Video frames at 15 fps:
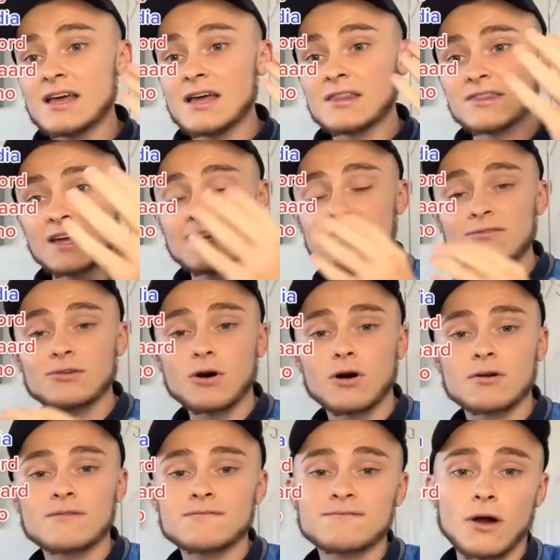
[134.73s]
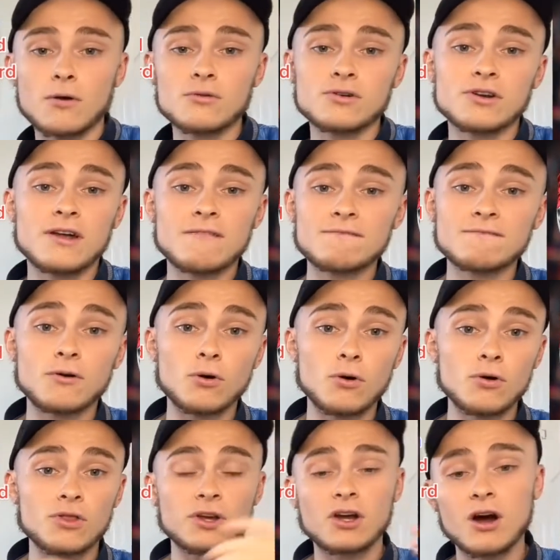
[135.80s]
Then I've gone Foden at
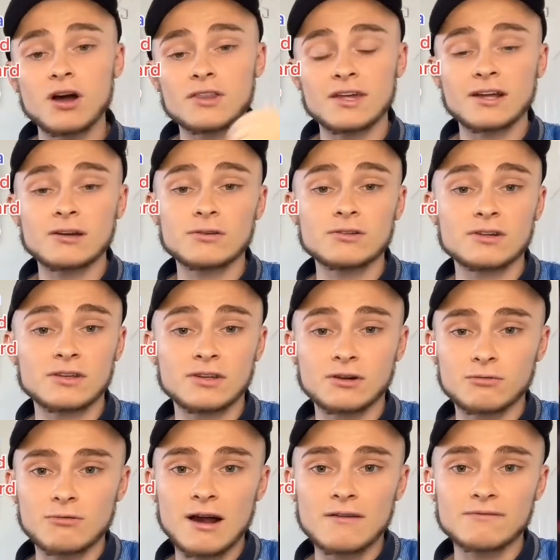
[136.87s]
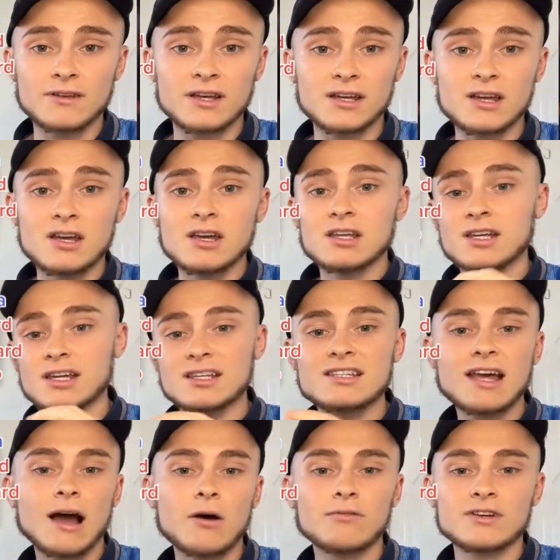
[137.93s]
4, the guy they included in the graphic. You can
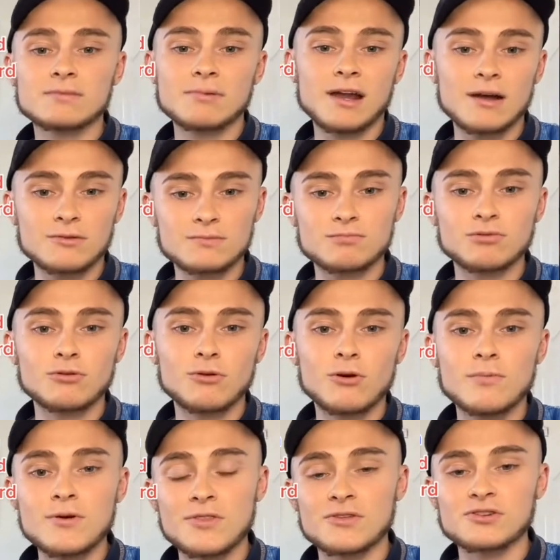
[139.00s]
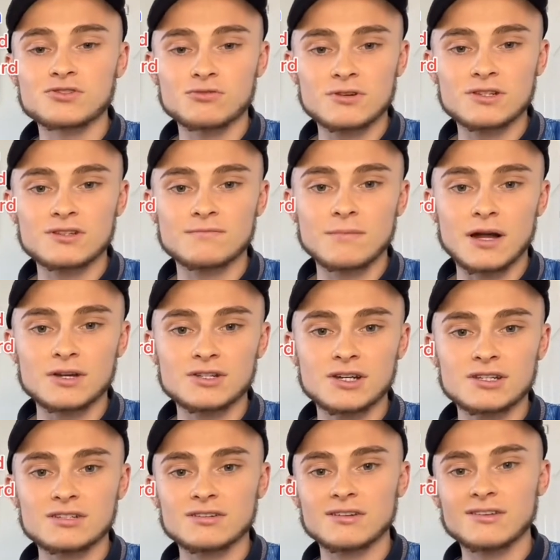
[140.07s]
tell this player was brought up on the streets of
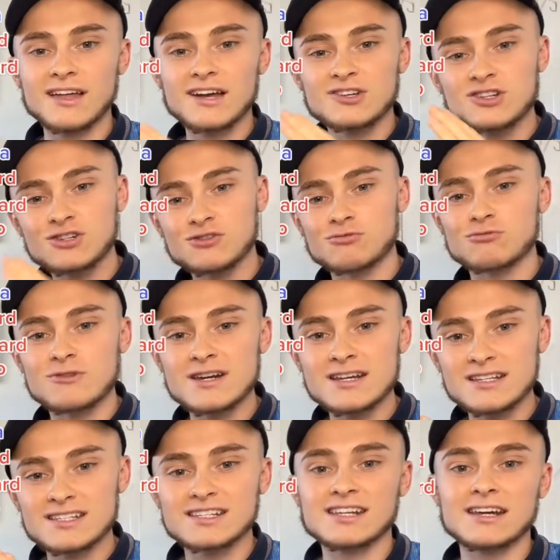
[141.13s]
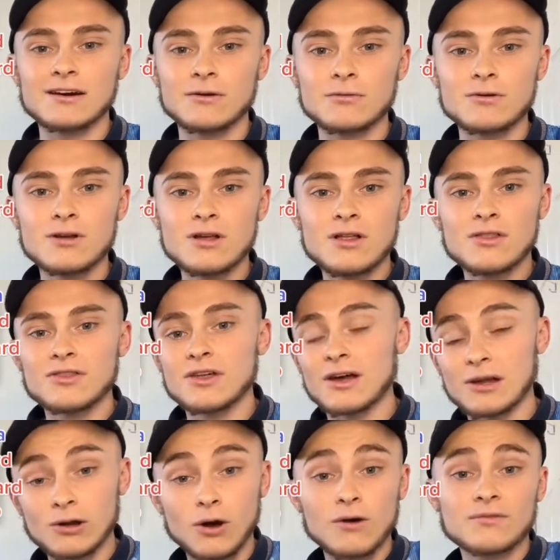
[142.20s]
Manchester. That street skill
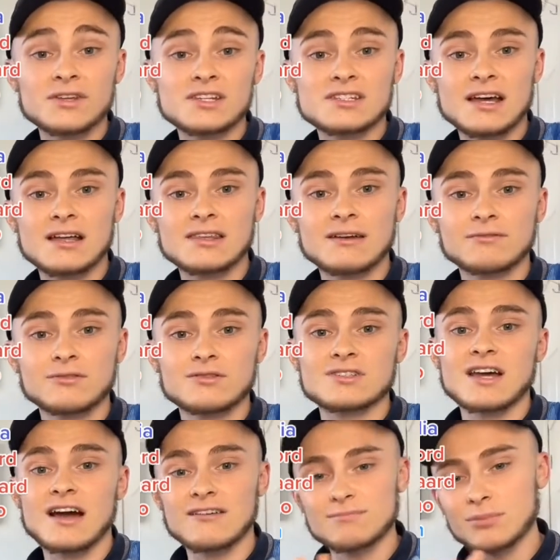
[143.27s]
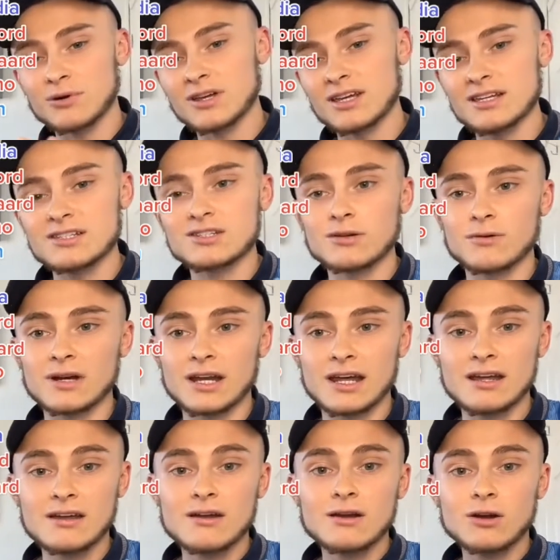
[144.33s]
that a lot of these South Africans have, but he's doing
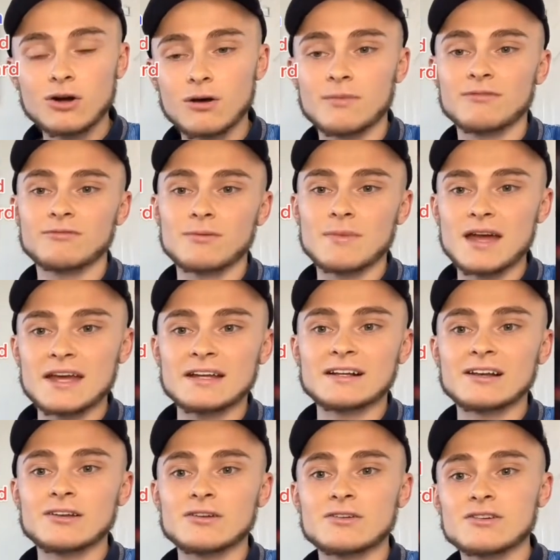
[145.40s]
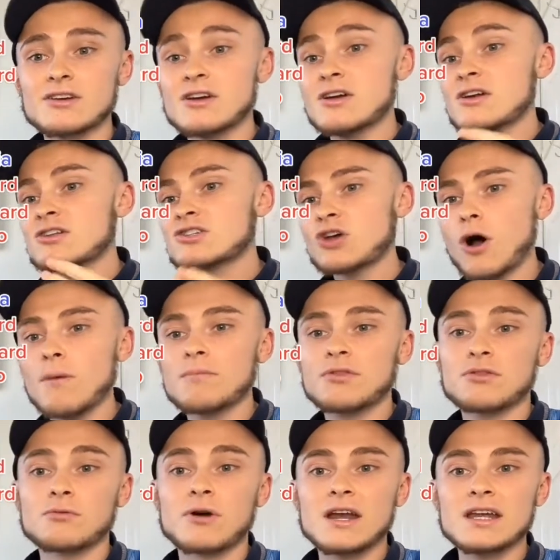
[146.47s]
it coming from England. Top
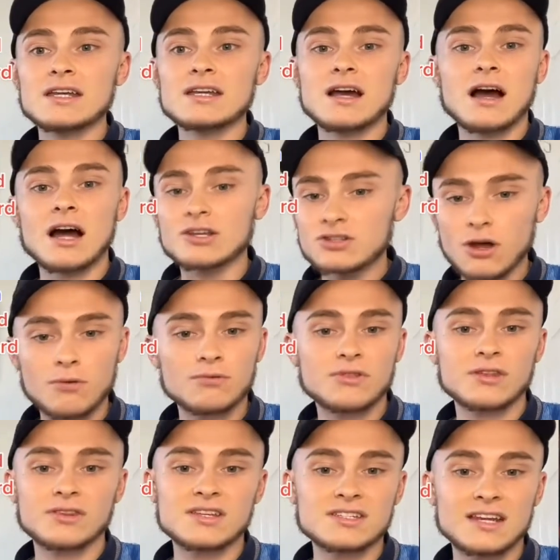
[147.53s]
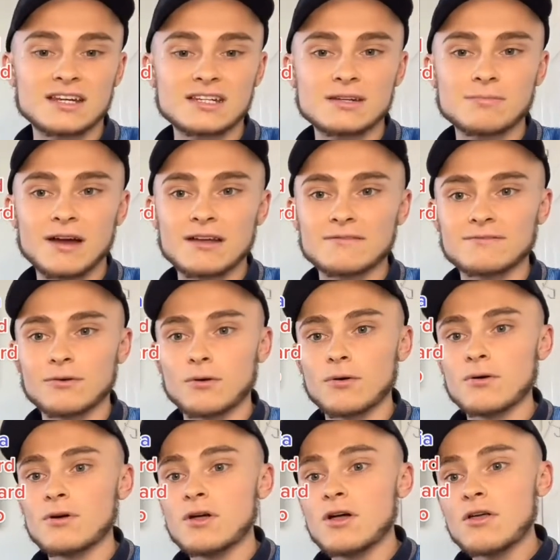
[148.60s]
3, I don't think there's any debate
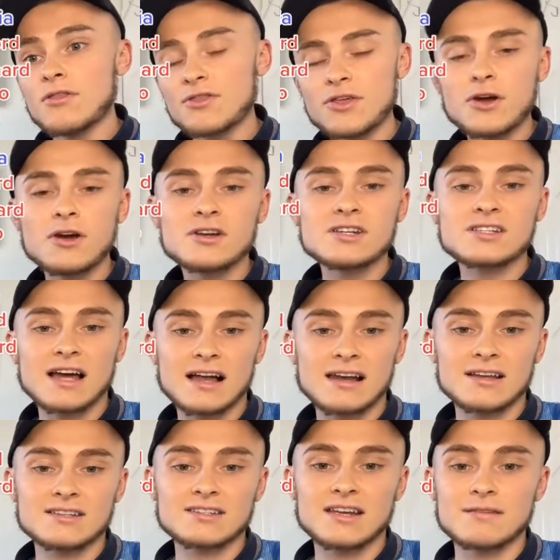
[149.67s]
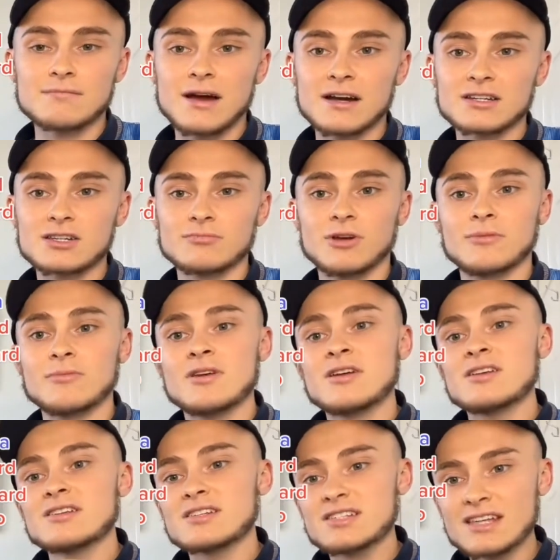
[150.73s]
for. 3rd is Alan Saint-Maximin.
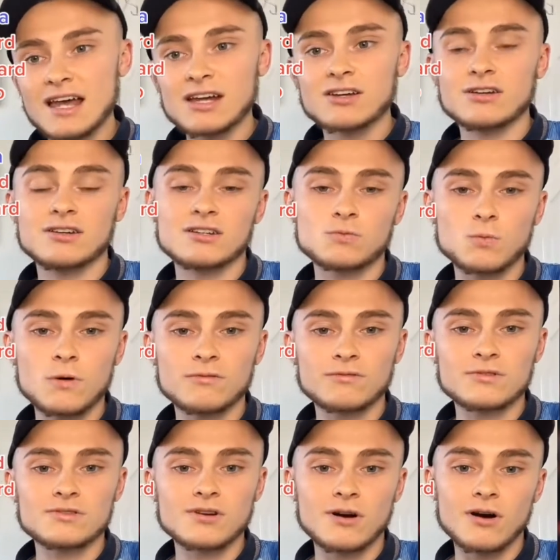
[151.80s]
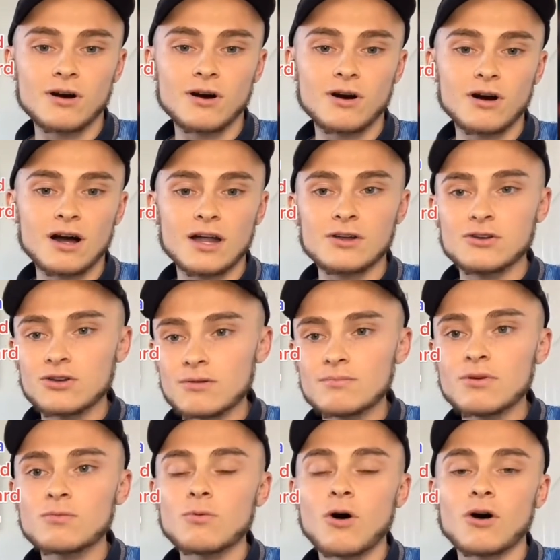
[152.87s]
2nd is Wilfred Zaha. And
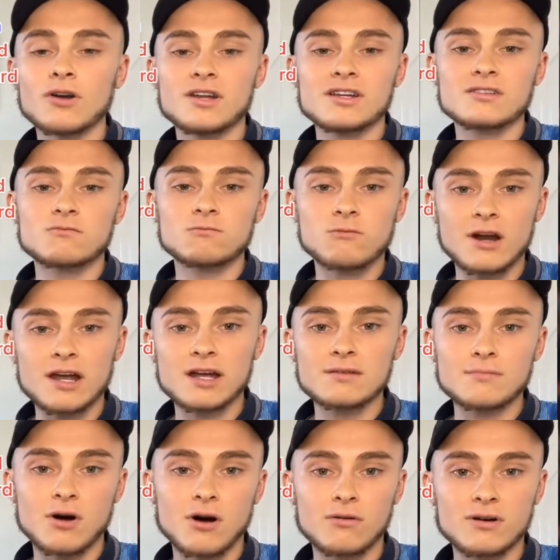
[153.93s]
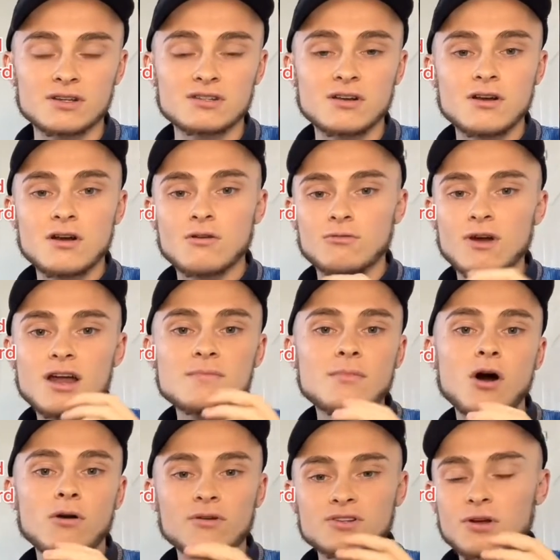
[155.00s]
number 1 is Riyad Mahrez. Riyad
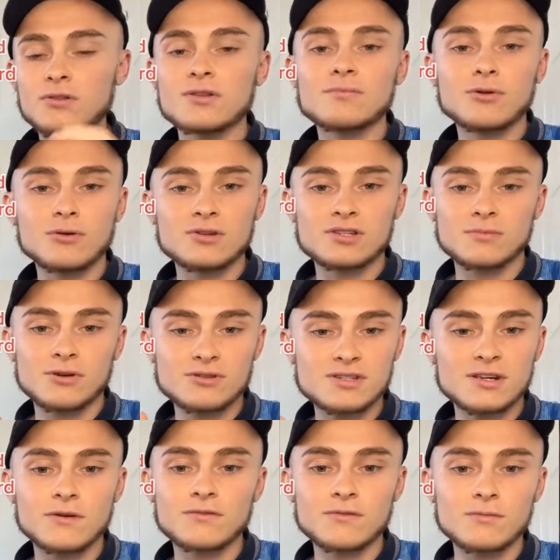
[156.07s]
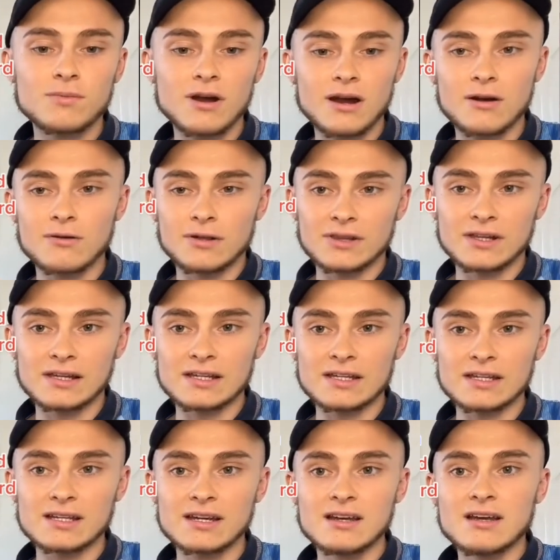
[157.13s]
Mahrez on the ball is the most skillful player in the
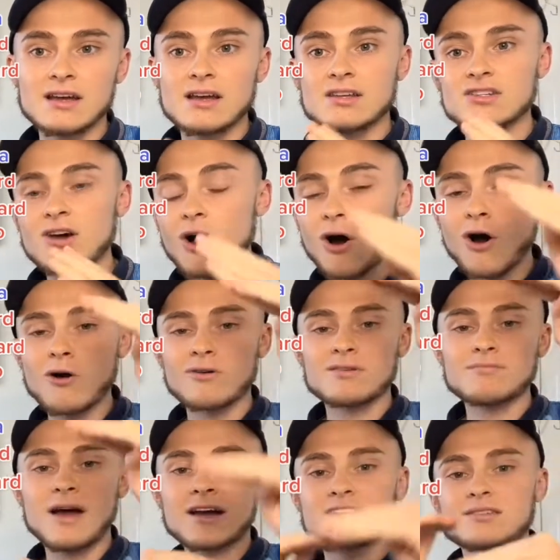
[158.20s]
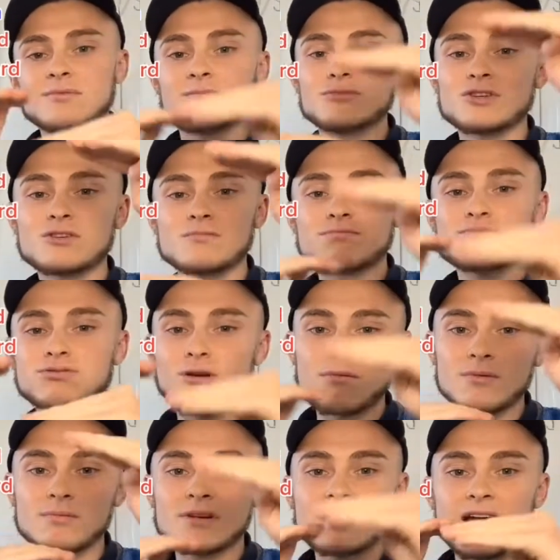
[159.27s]
league. Zaha and Maximin, you could
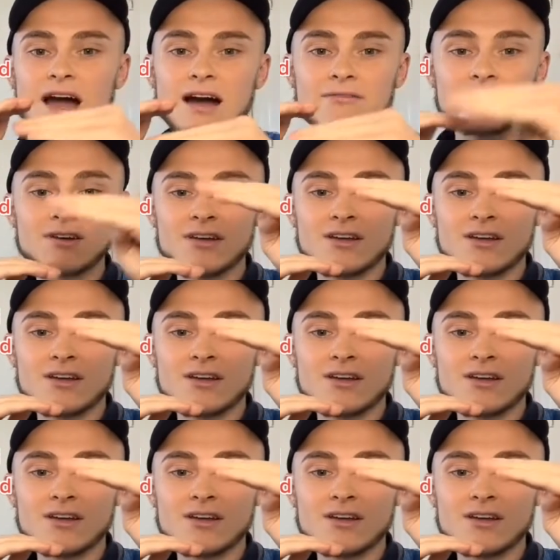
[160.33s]
probably have